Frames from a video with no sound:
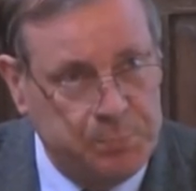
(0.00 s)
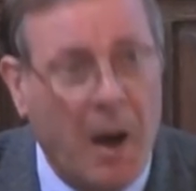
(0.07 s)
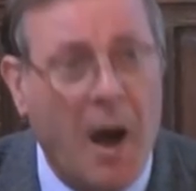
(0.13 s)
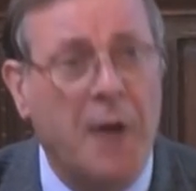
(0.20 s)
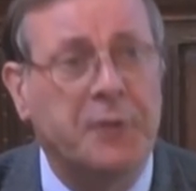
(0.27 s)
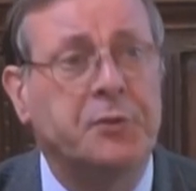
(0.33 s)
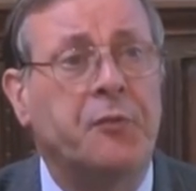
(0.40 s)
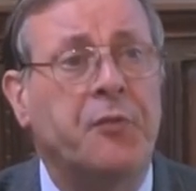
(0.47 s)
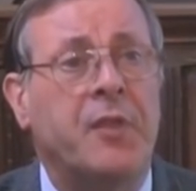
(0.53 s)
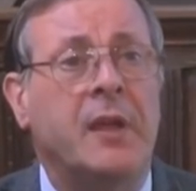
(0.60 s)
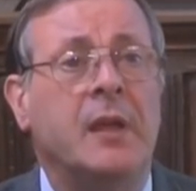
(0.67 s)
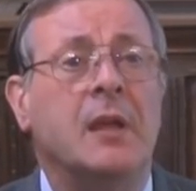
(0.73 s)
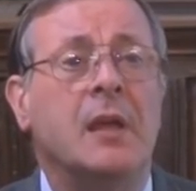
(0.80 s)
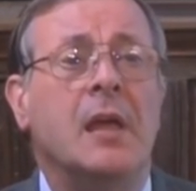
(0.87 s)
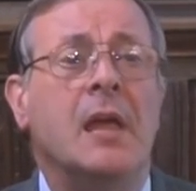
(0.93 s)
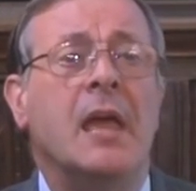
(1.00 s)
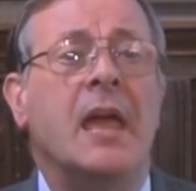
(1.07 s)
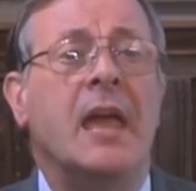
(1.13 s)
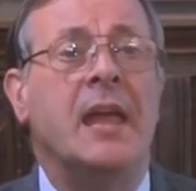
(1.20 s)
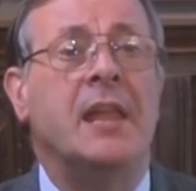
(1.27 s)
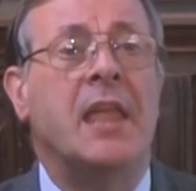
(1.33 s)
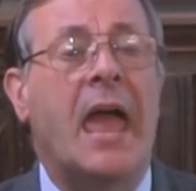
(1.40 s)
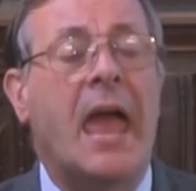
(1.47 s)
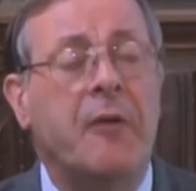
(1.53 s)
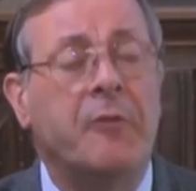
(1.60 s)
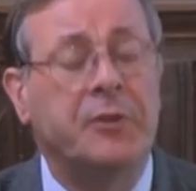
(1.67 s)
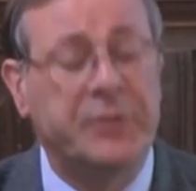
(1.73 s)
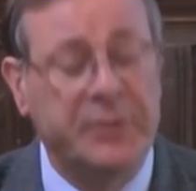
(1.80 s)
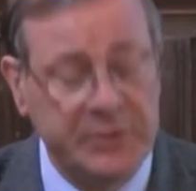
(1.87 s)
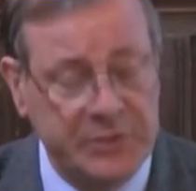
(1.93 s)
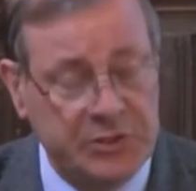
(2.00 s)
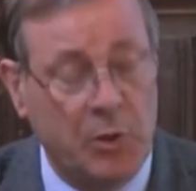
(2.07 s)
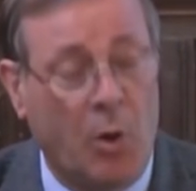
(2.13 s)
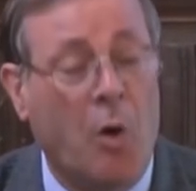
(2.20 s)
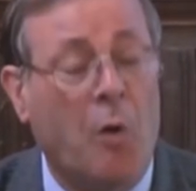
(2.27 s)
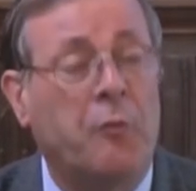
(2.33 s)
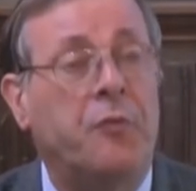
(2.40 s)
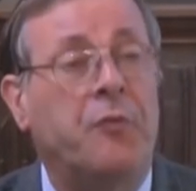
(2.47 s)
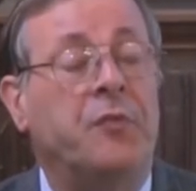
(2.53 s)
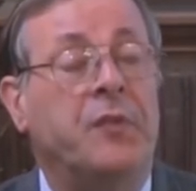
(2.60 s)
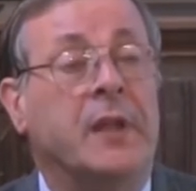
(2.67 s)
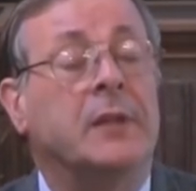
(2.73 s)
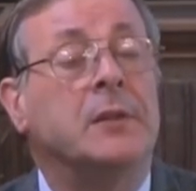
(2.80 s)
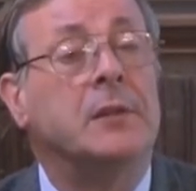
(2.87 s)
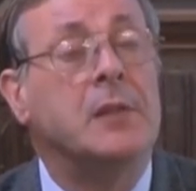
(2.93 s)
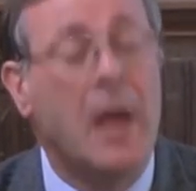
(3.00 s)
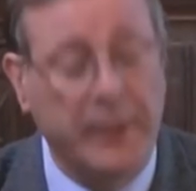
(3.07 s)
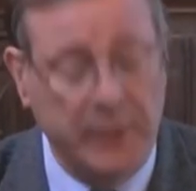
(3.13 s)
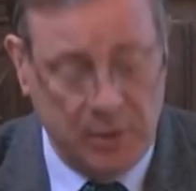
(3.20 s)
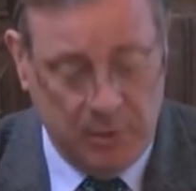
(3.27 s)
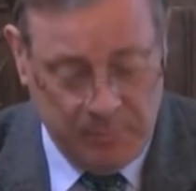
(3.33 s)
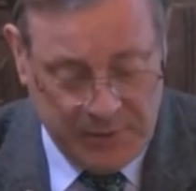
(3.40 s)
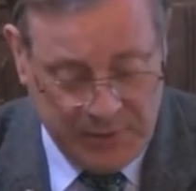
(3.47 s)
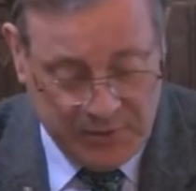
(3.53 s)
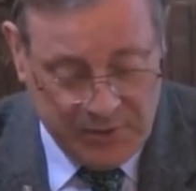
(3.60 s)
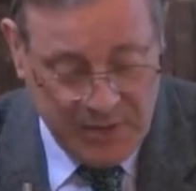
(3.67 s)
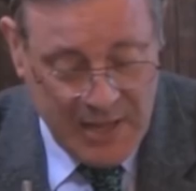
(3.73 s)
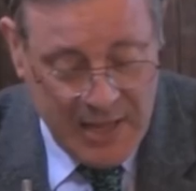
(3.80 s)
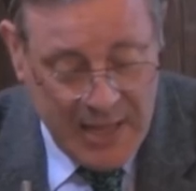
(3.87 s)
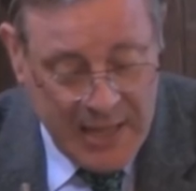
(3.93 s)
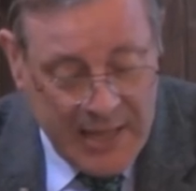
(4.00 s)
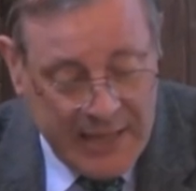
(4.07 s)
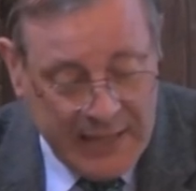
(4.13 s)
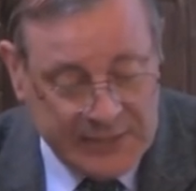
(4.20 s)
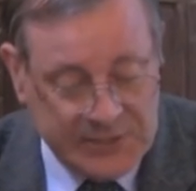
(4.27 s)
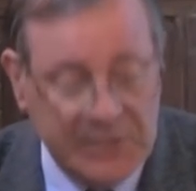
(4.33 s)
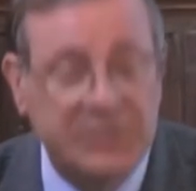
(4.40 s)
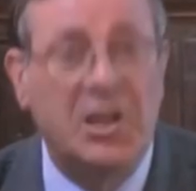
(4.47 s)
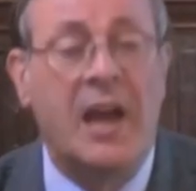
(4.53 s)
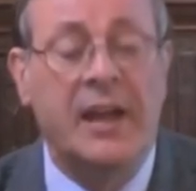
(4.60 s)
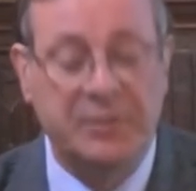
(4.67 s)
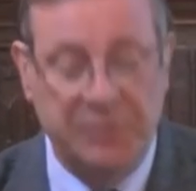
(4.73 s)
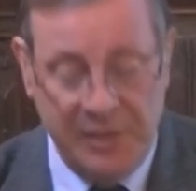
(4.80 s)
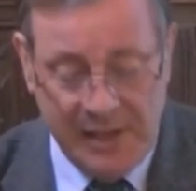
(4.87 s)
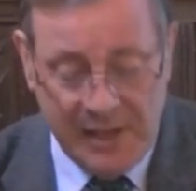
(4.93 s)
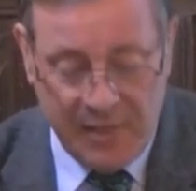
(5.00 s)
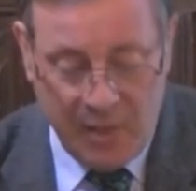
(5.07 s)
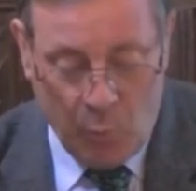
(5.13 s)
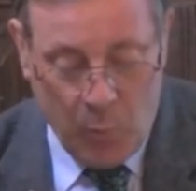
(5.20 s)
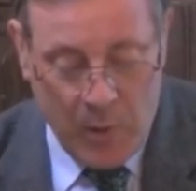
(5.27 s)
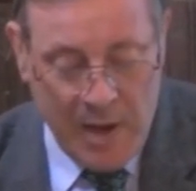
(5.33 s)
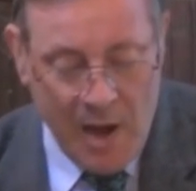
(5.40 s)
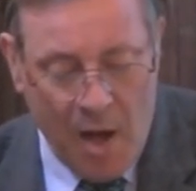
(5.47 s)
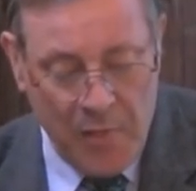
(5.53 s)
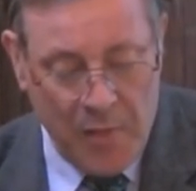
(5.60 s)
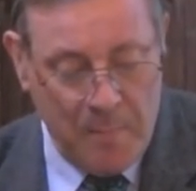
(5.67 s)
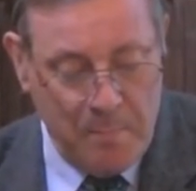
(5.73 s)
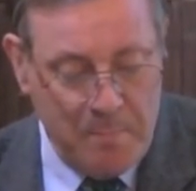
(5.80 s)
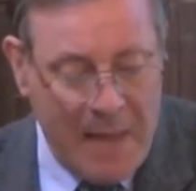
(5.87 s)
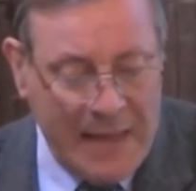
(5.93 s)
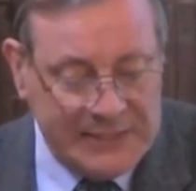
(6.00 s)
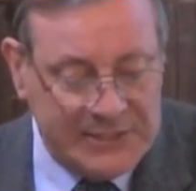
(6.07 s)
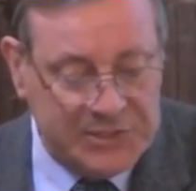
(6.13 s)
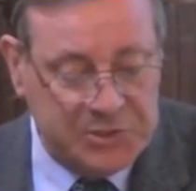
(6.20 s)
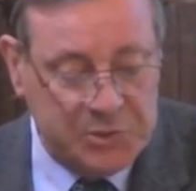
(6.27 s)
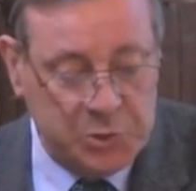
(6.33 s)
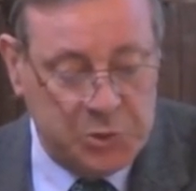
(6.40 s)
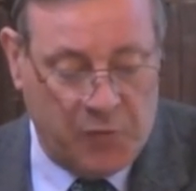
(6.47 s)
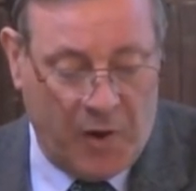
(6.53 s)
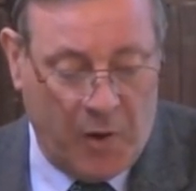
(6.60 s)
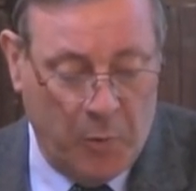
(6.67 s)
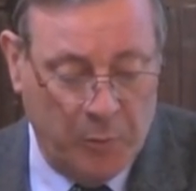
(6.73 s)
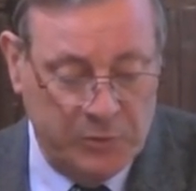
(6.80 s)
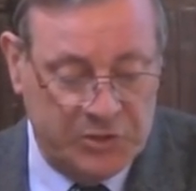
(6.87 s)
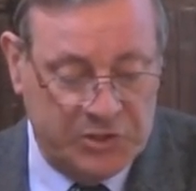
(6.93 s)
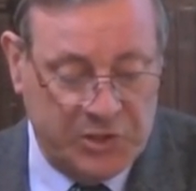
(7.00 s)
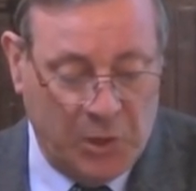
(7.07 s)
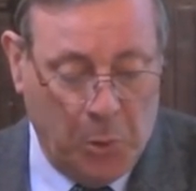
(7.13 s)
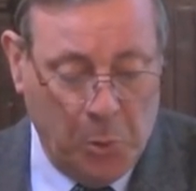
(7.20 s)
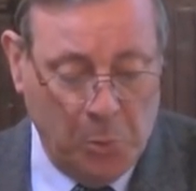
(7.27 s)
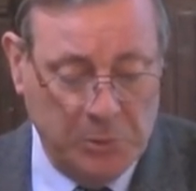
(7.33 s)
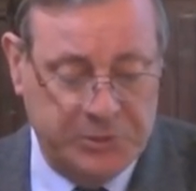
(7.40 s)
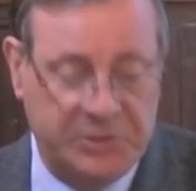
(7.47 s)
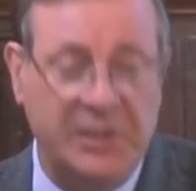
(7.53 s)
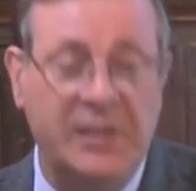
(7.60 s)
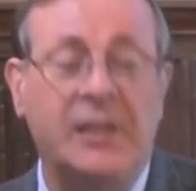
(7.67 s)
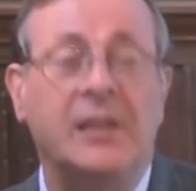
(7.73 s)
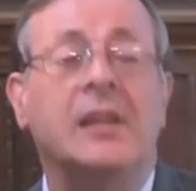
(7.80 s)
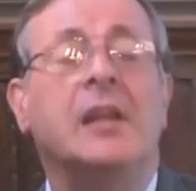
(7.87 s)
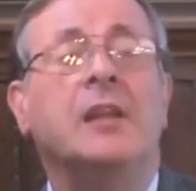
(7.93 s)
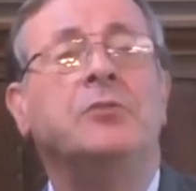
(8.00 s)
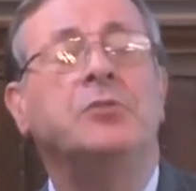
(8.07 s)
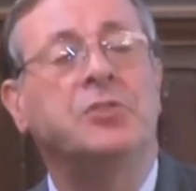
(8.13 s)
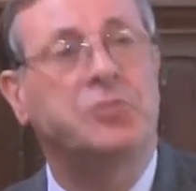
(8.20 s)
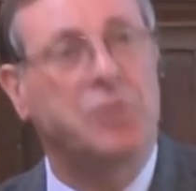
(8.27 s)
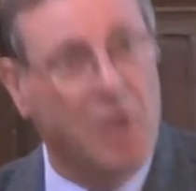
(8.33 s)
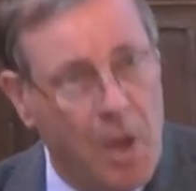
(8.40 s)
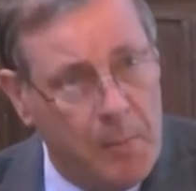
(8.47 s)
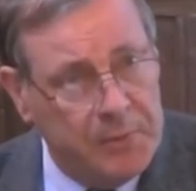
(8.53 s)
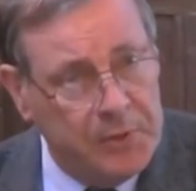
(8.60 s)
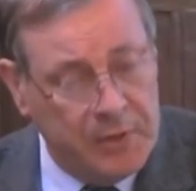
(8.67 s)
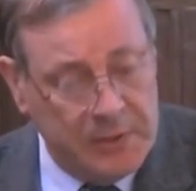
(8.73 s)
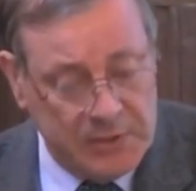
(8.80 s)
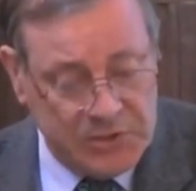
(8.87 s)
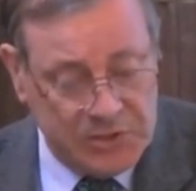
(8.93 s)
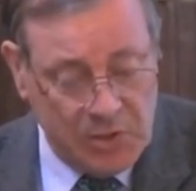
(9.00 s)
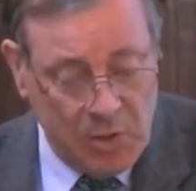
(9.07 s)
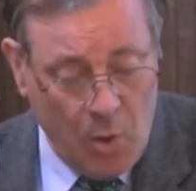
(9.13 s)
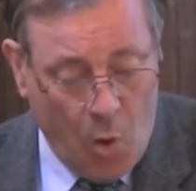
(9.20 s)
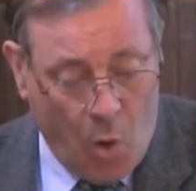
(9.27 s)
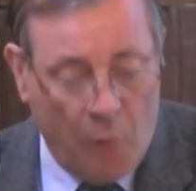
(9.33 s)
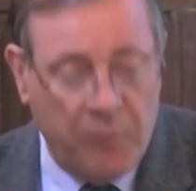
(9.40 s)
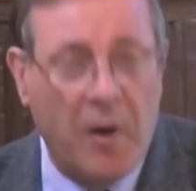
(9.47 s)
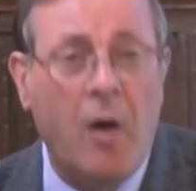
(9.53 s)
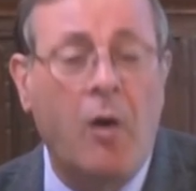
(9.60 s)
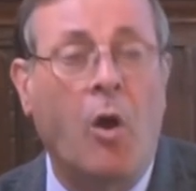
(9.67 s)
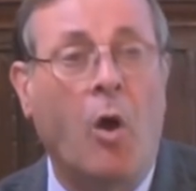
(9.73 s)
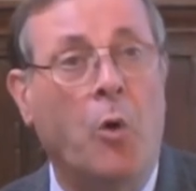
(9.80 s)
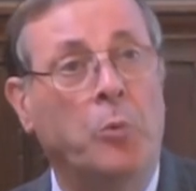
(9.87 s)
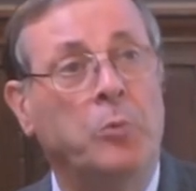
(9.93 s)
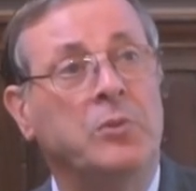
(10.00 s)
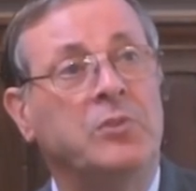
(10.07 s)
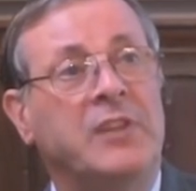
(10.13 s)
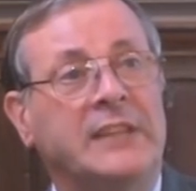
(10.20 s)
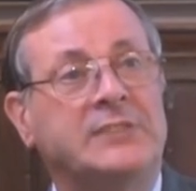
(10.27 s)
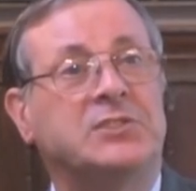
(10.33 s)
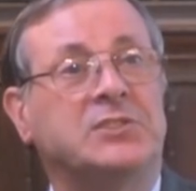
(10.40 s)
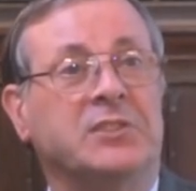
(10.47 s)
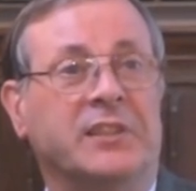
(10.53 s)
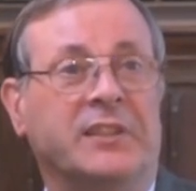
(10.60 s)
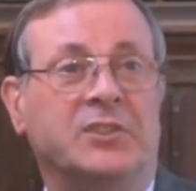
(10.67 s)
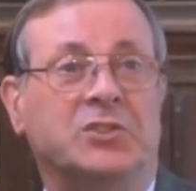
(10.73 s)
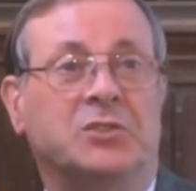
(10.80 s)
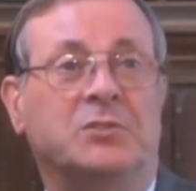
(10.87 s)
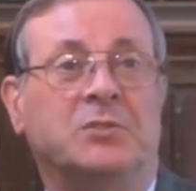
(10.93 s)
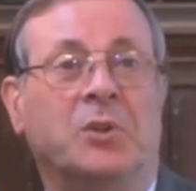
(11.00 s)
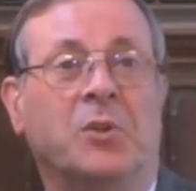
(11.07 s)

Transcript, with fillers: Part of the inheritance of the Enlightenment is this idea that we are the masters of our own souls, the determiners of our own destinies.